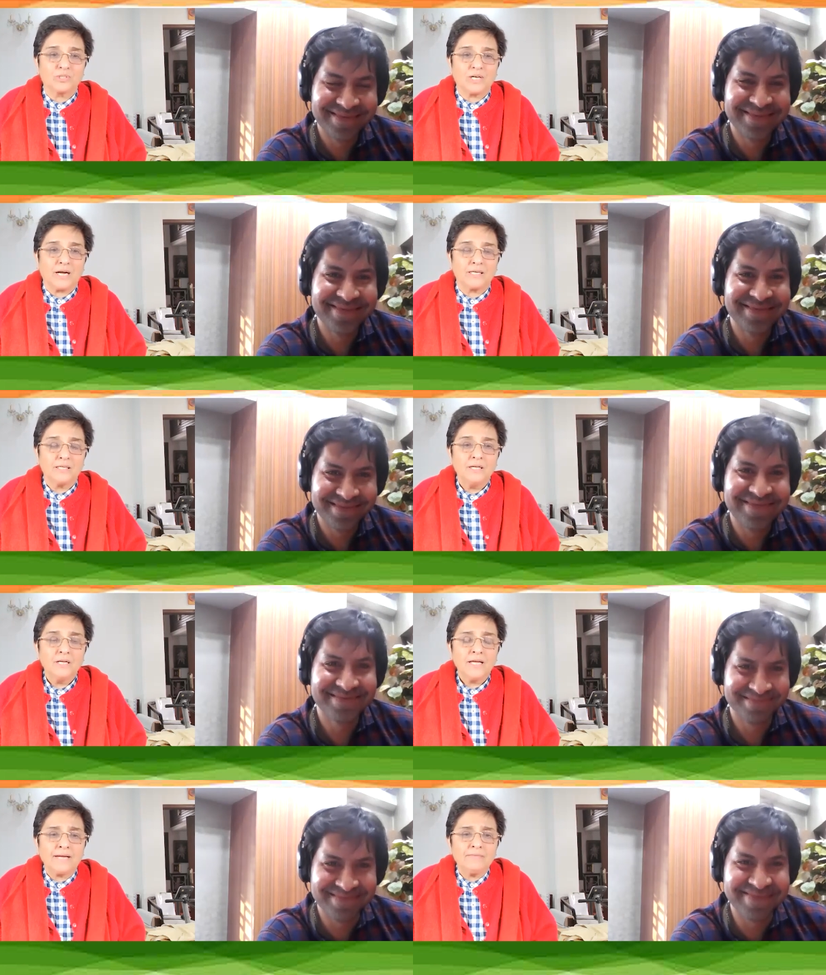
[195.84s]
Speaker 1: sky.
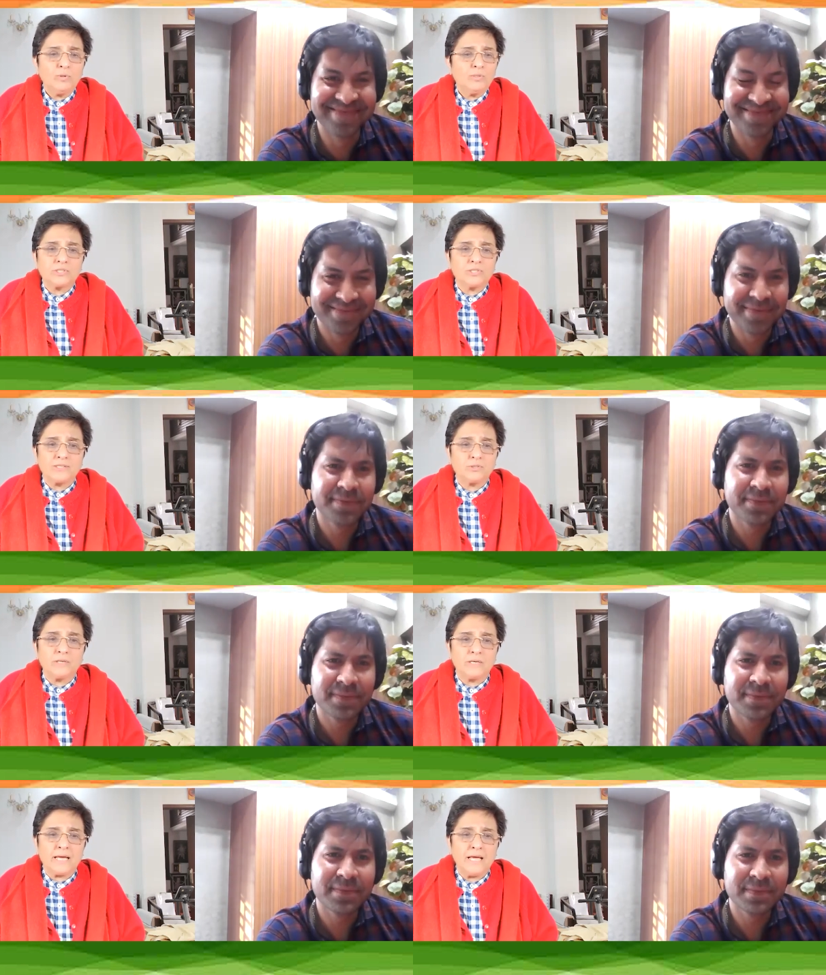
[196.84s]
And we only tried
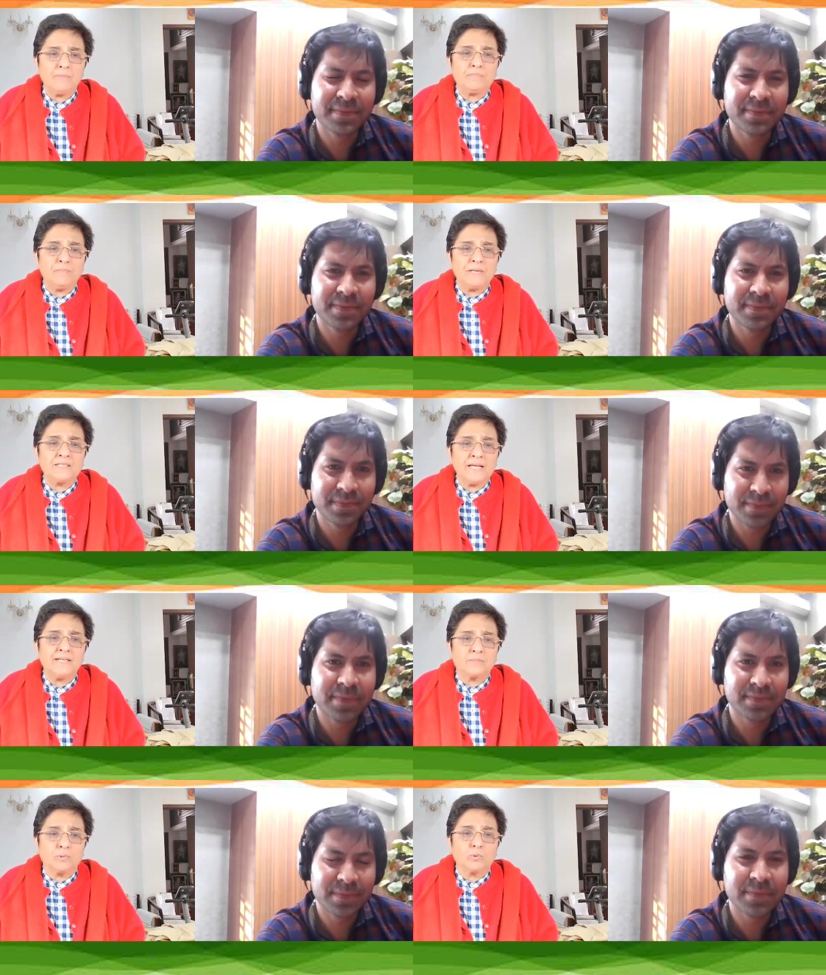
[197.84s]
to help
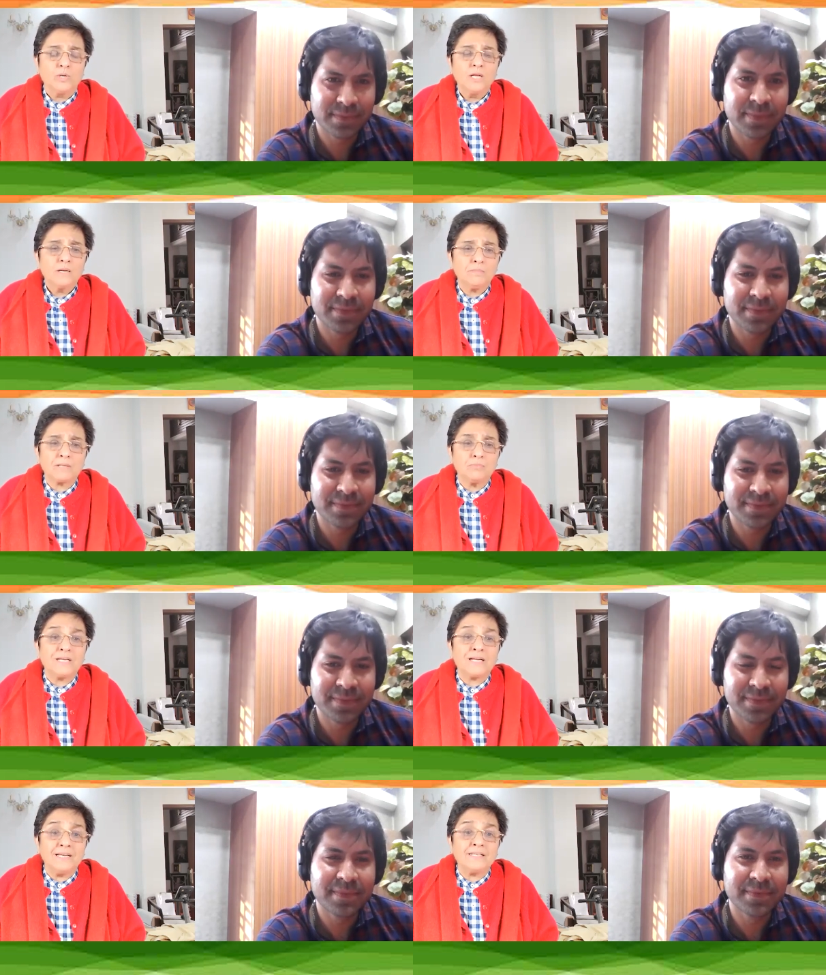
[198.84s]
maintain it blue, but
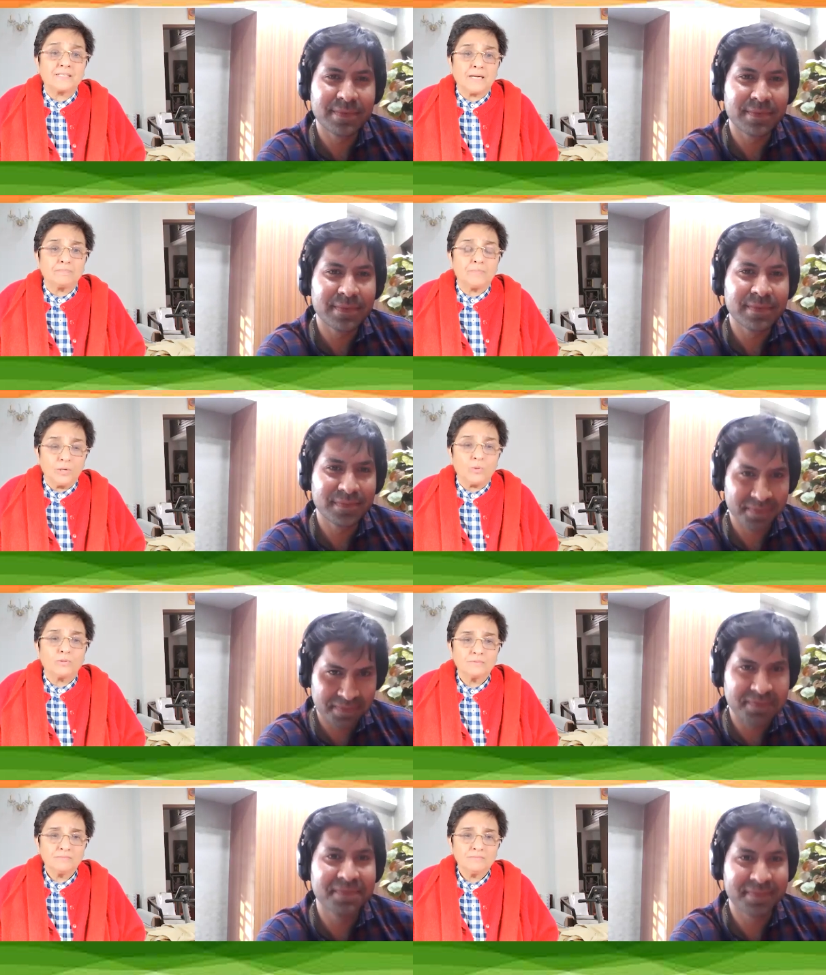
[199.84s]
we cleaned it up
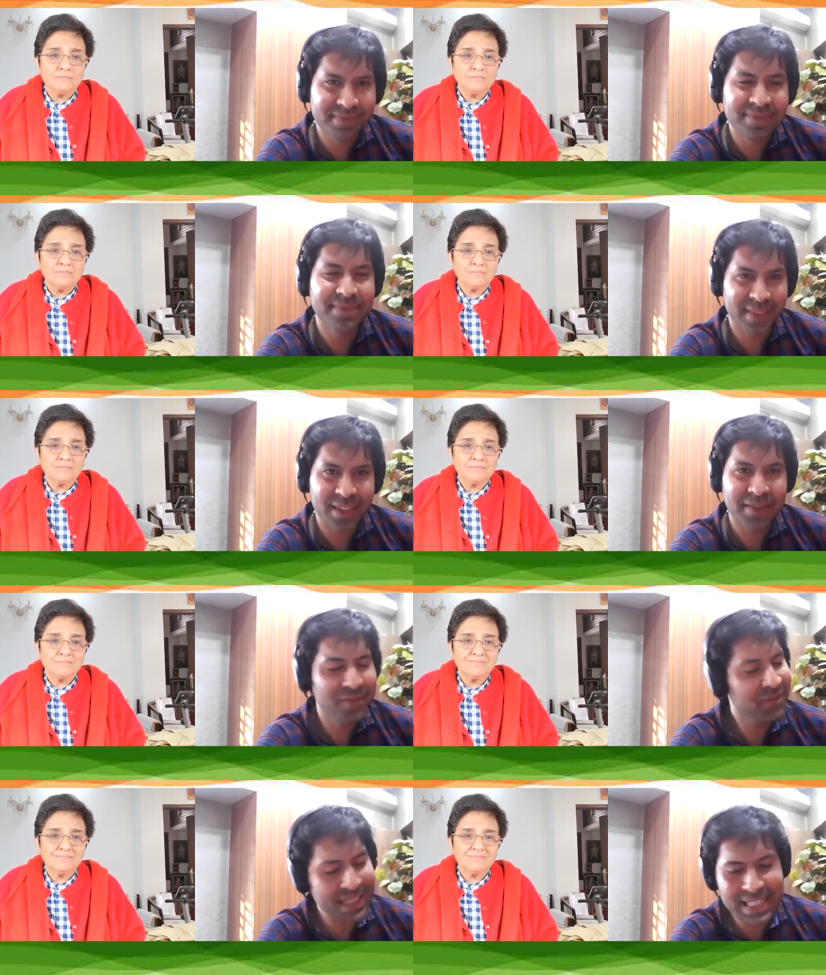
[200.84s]
below.
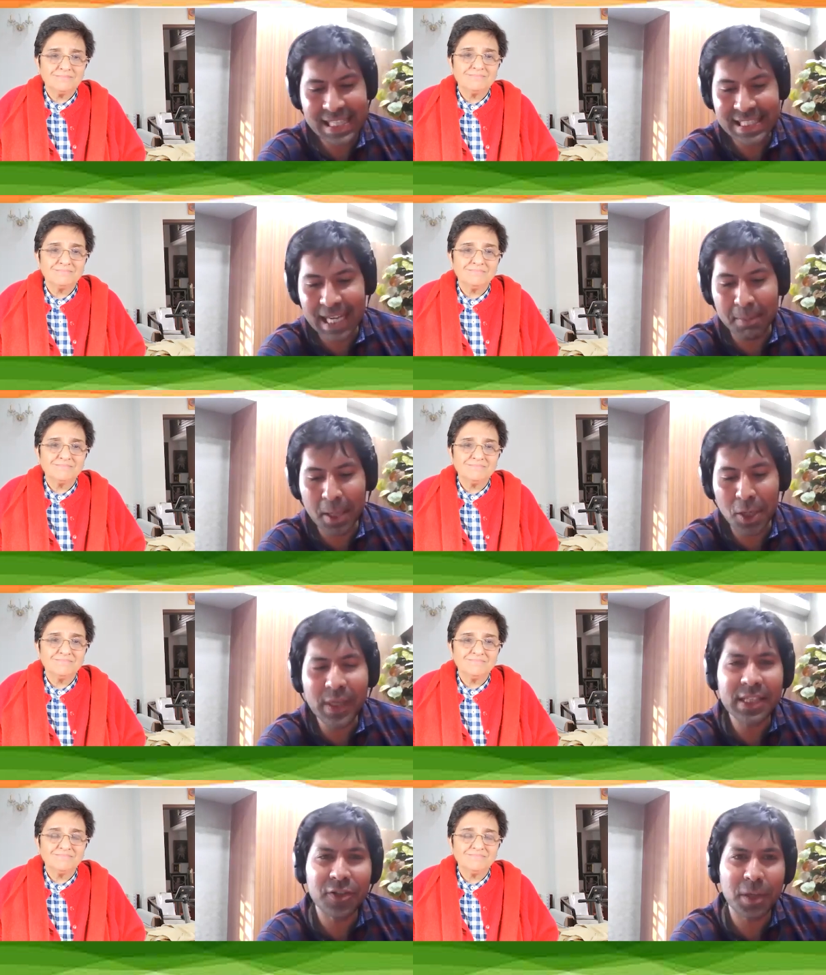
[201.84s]
Speaker 2: Fantastic. I
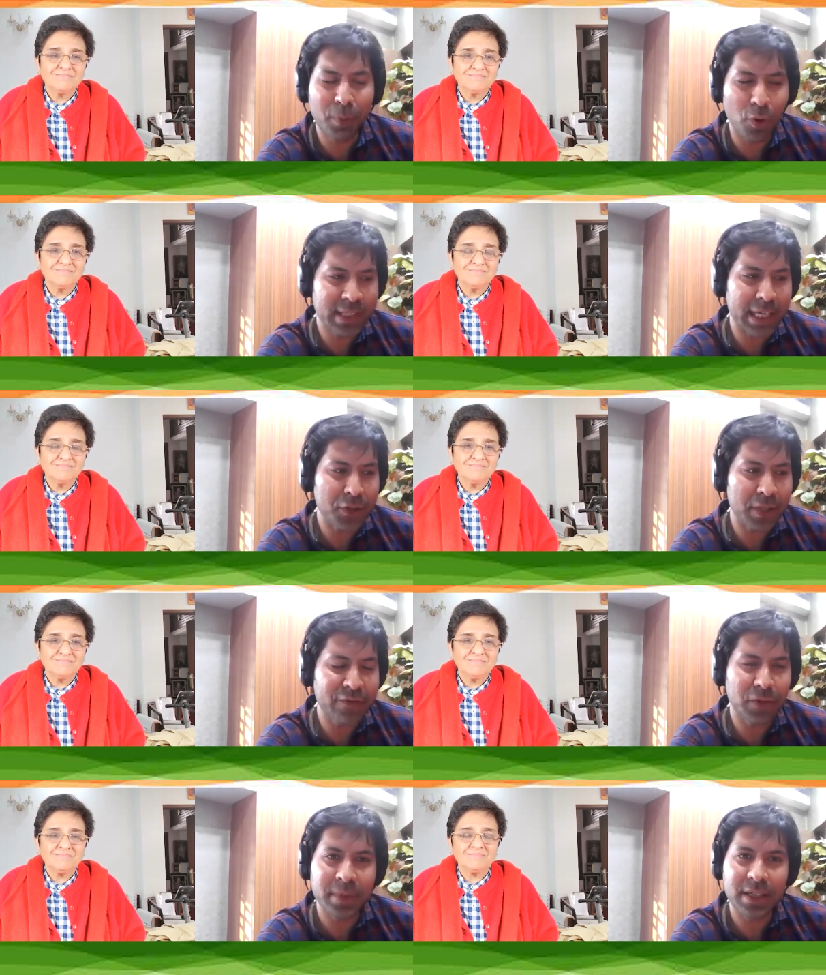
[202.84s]
mean, look at the report that you
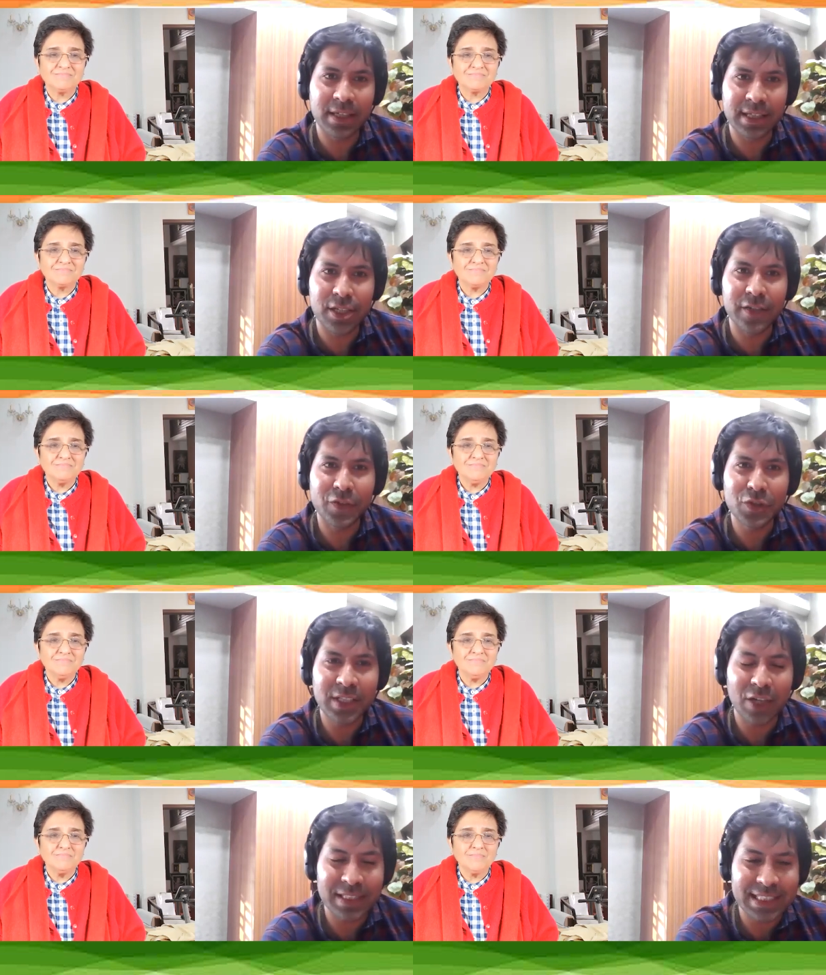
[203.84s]
did from the year of
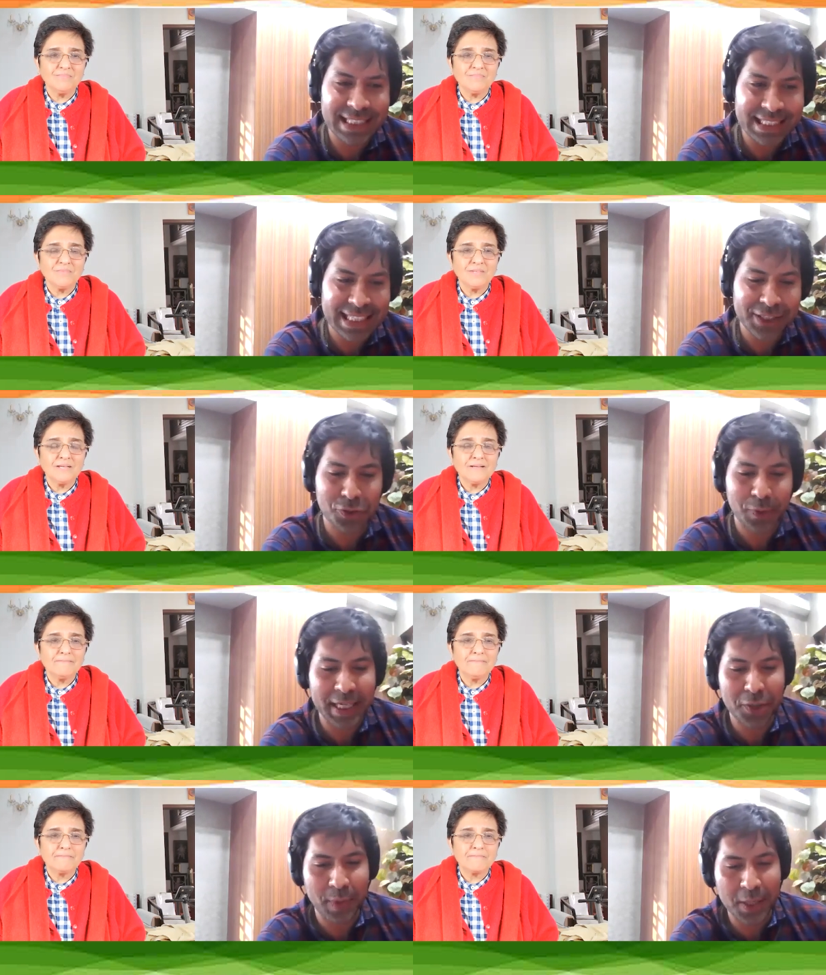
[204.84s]
2016 to
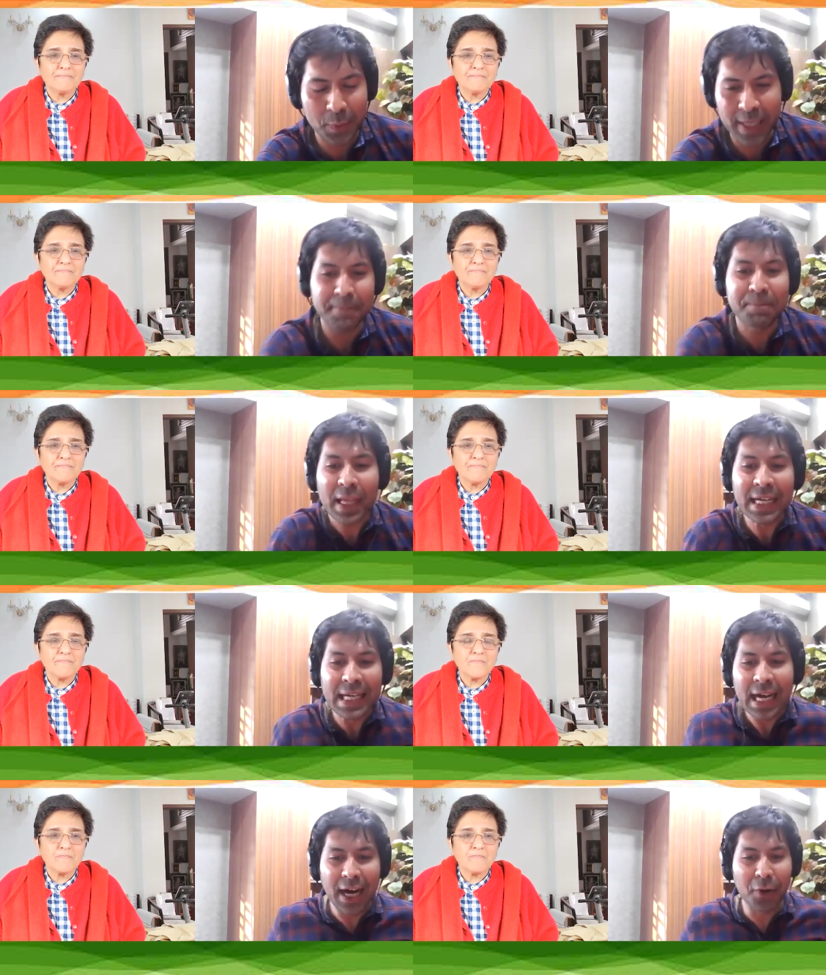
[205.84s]
2021.
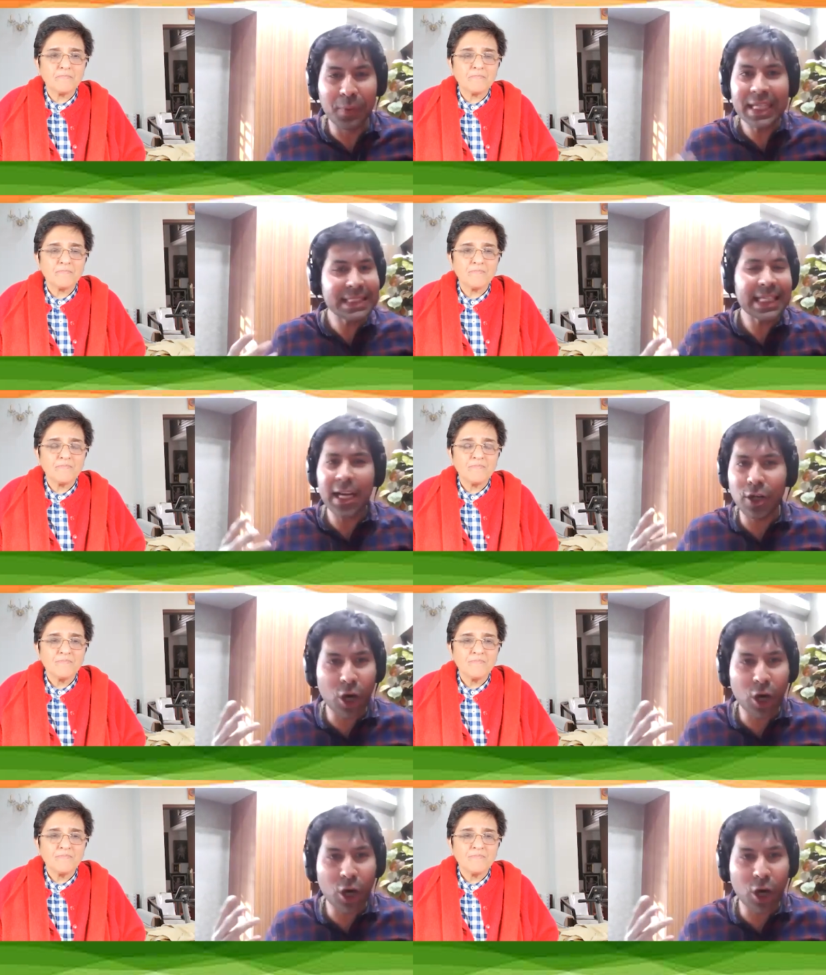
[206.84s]
Uh, we see a